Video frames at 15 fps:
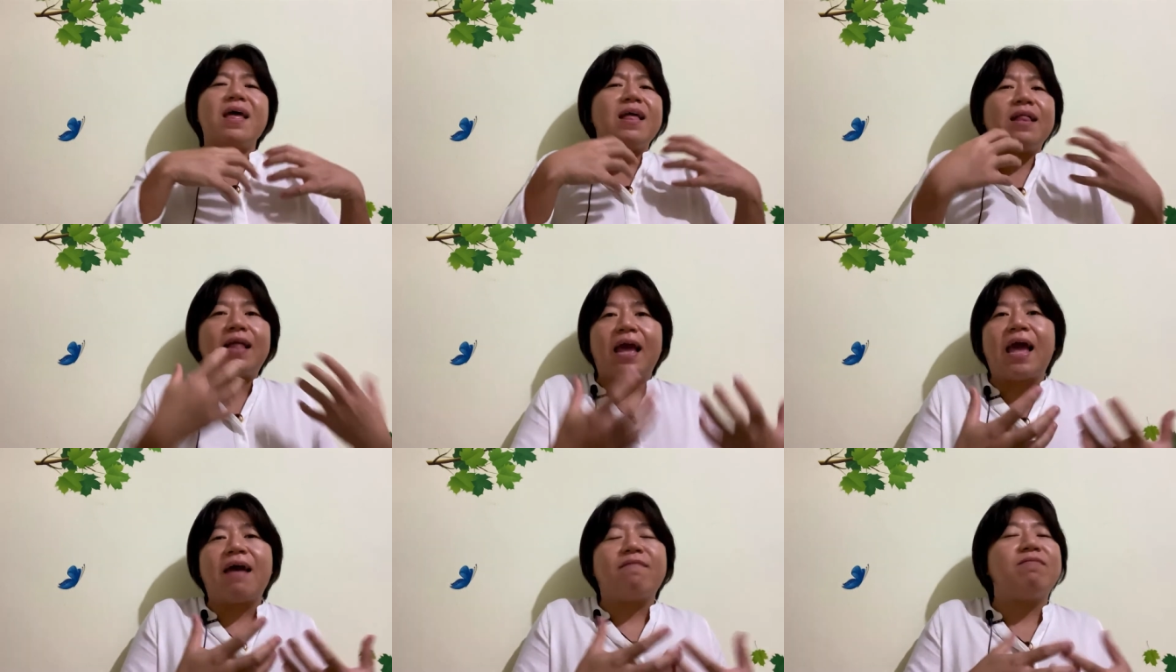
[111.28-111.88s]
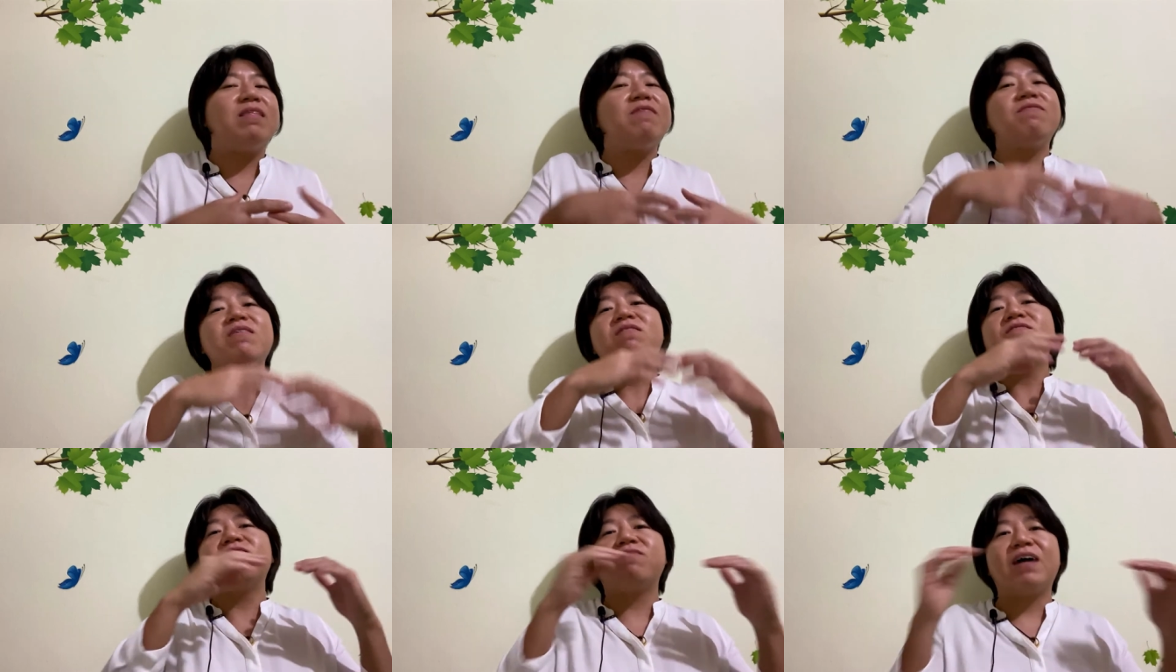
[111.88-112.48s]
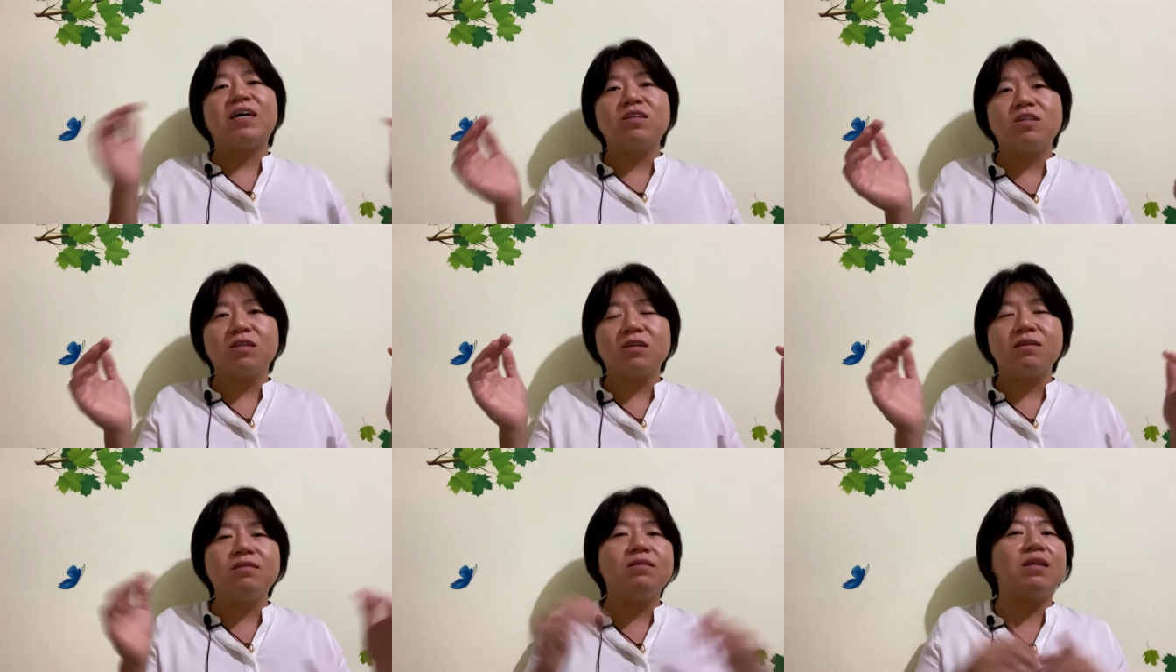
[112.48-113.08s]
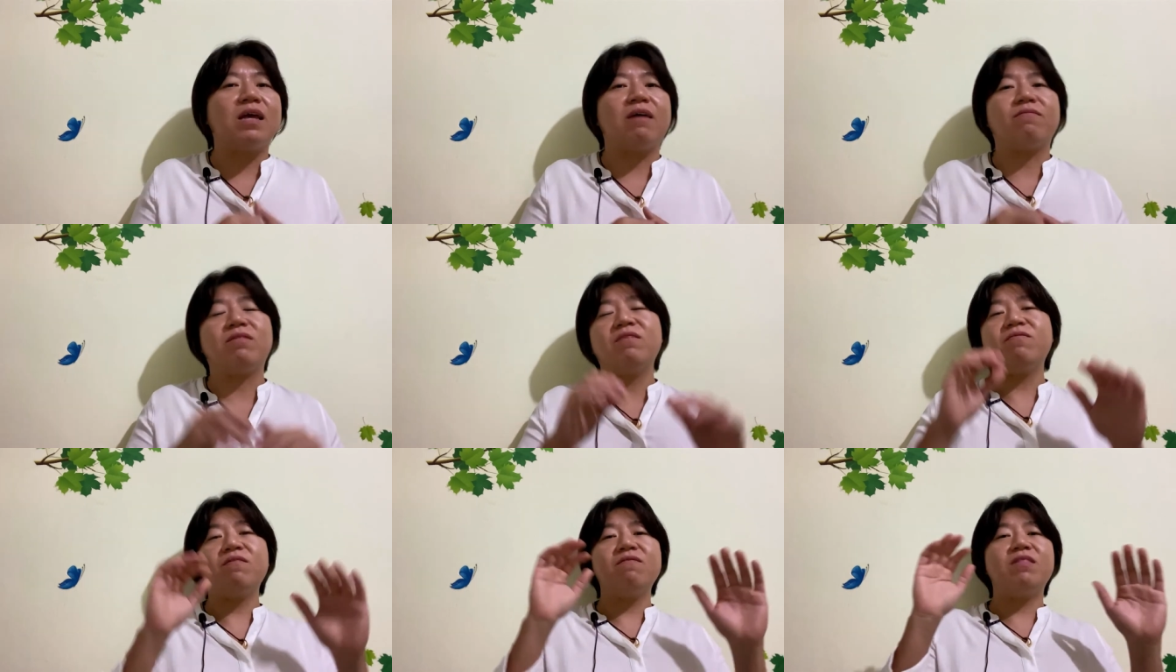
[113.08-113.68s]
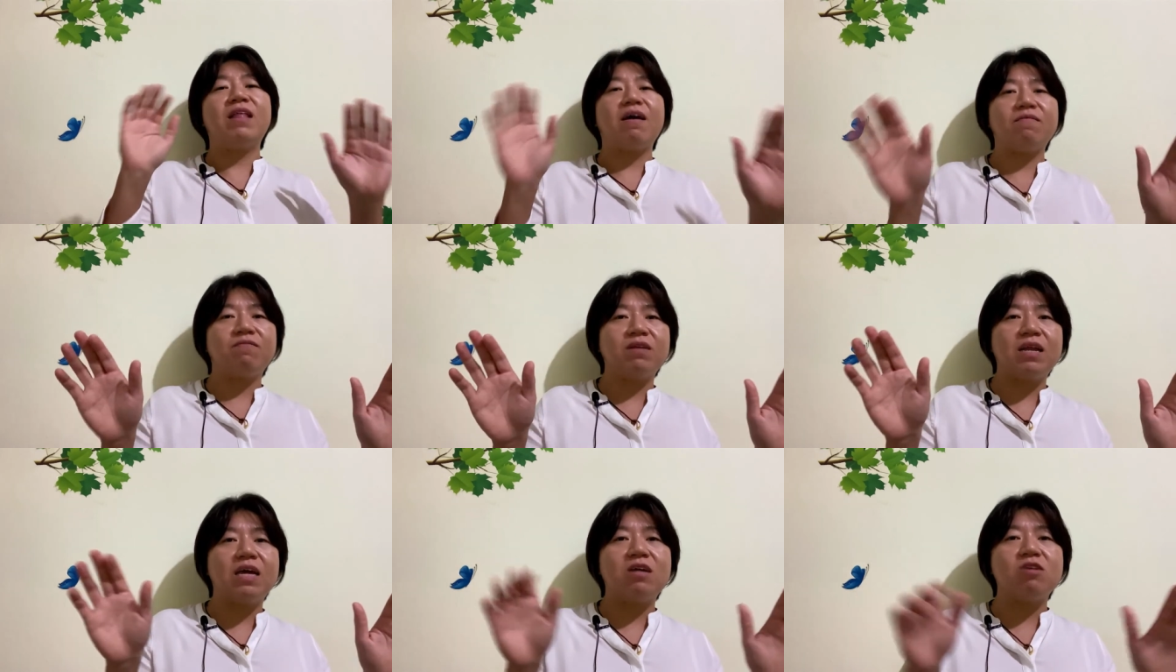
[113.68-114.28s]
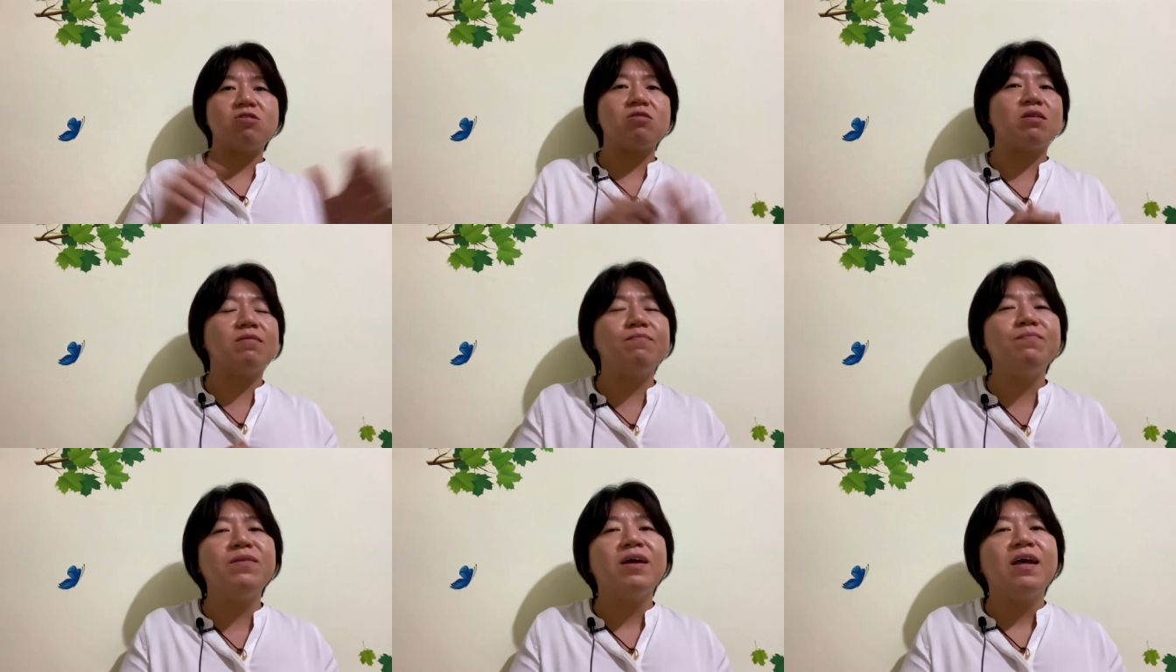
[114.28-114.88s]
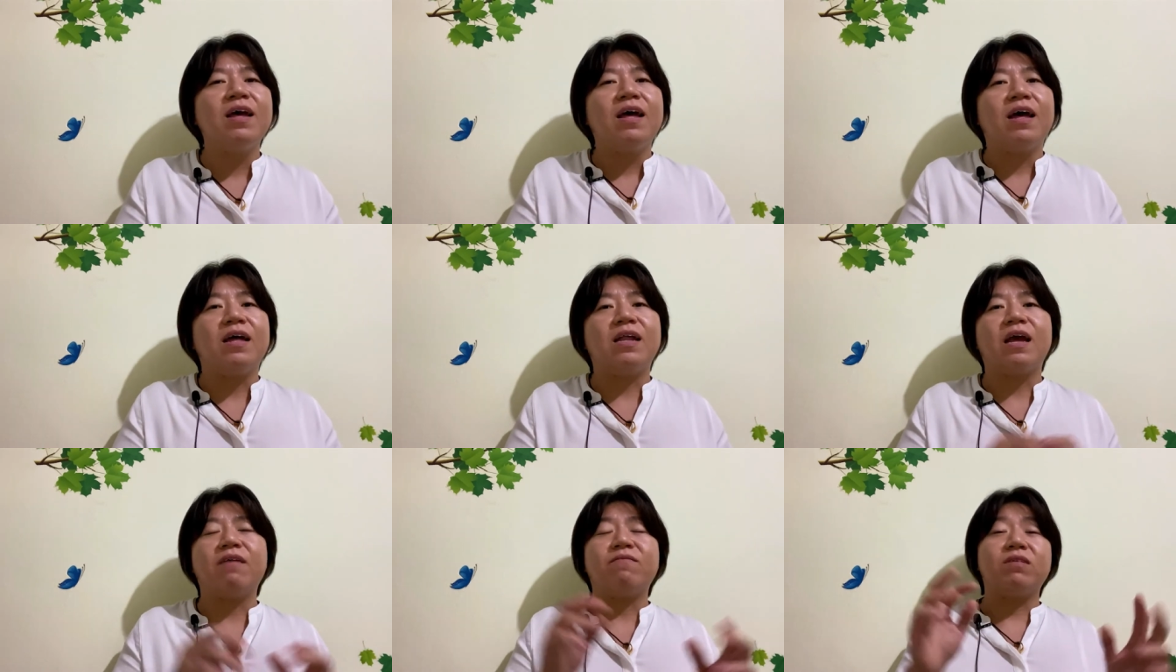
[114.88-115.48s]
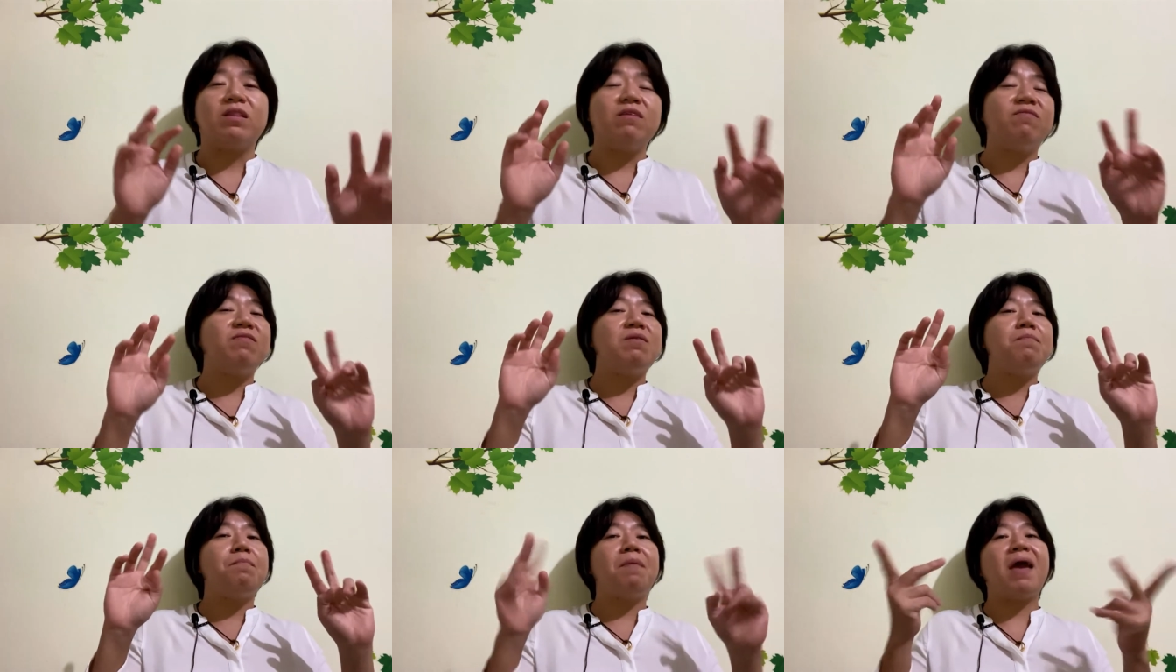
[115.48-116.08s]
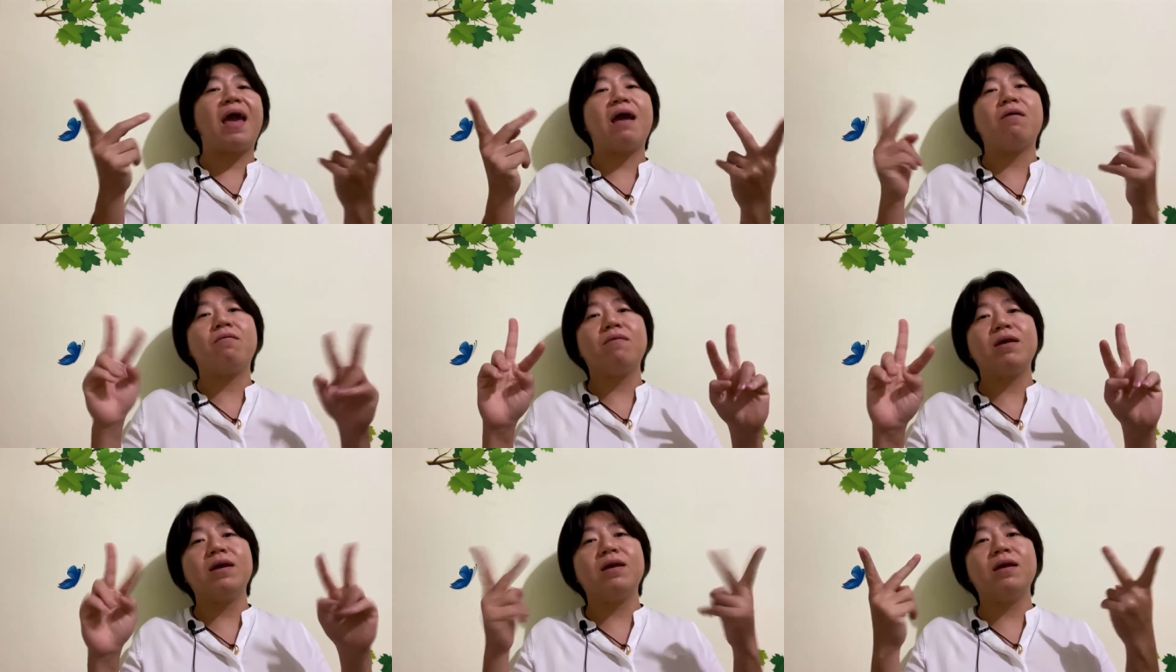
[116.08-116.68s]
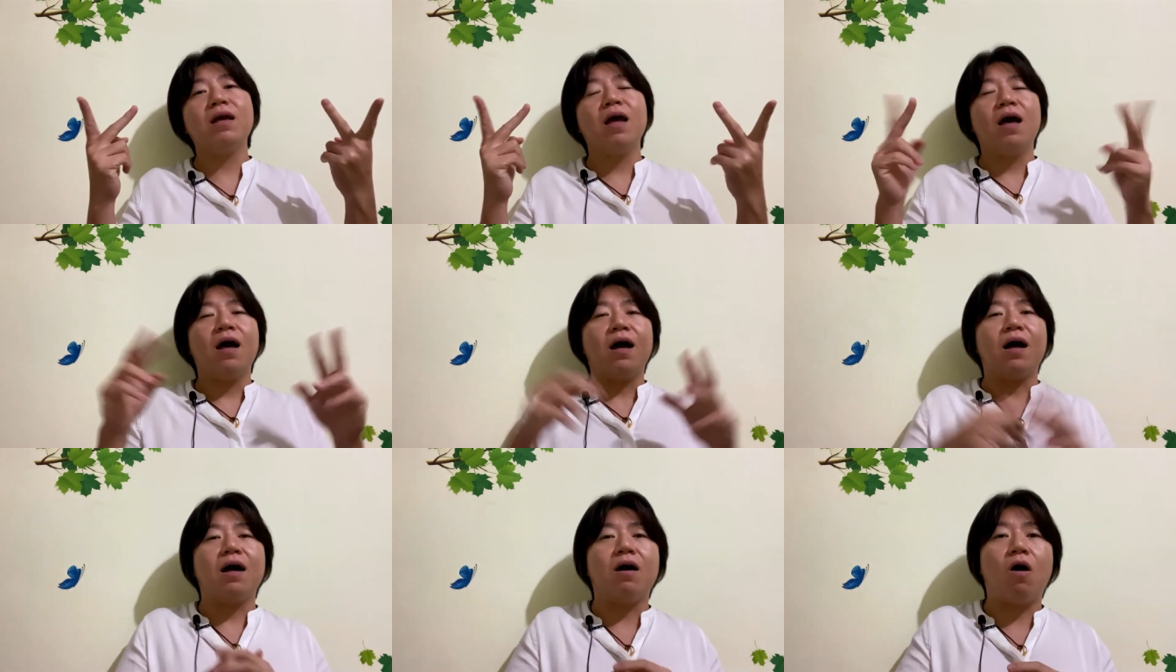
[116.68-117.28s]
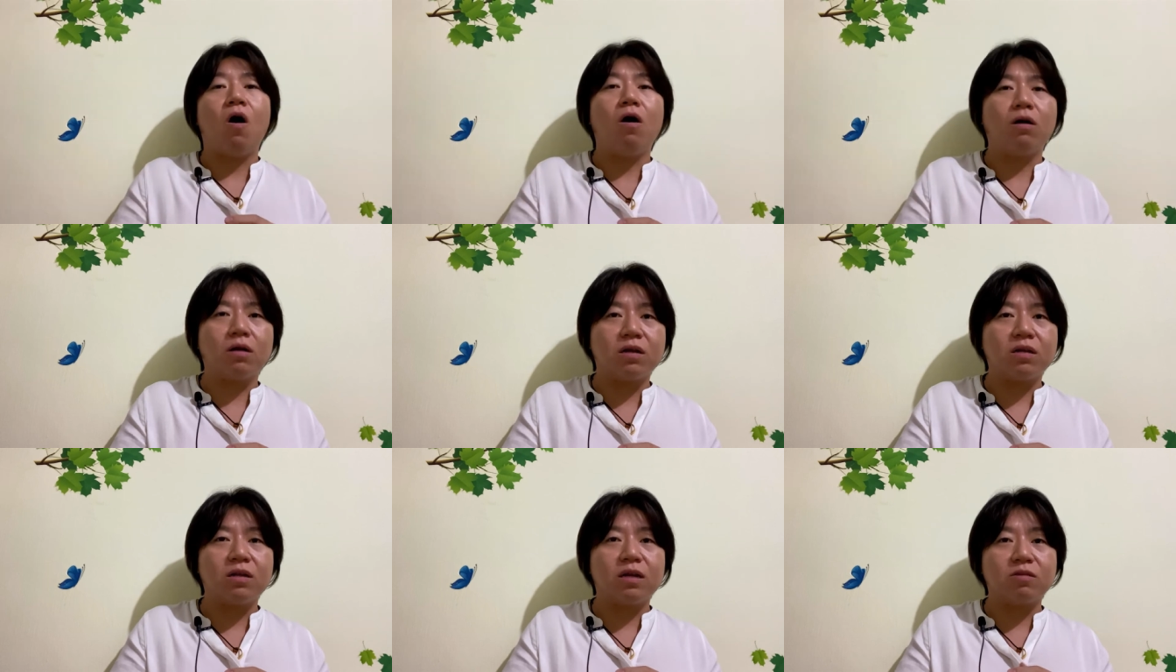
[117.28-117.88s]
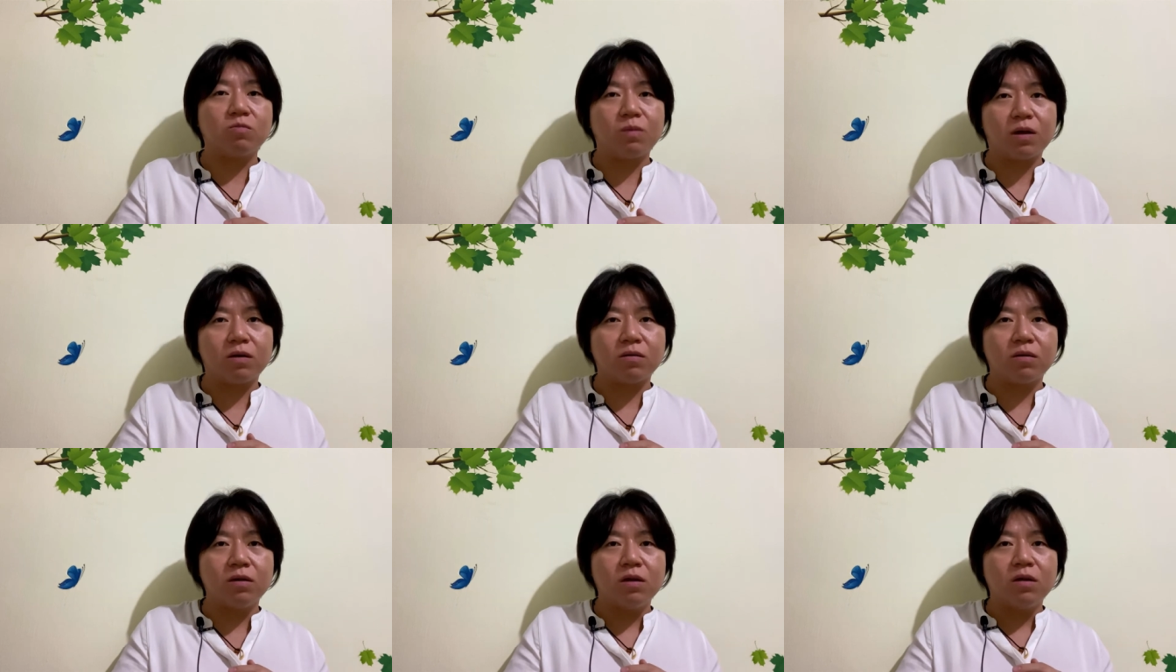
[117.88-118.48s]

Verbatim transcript: they have different function, they have different definition, they have a different pairing uh, organ as well.